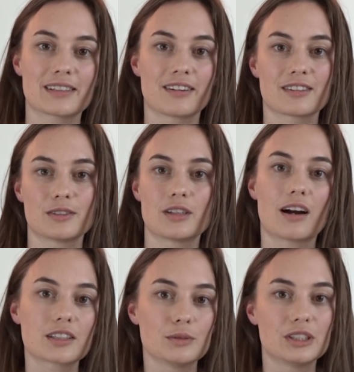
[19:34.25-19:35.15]
can also
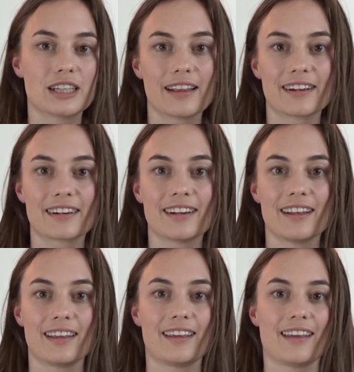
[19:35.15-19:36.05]
talk to each other.
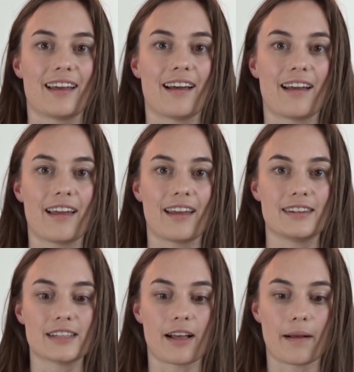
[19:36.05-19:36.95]
And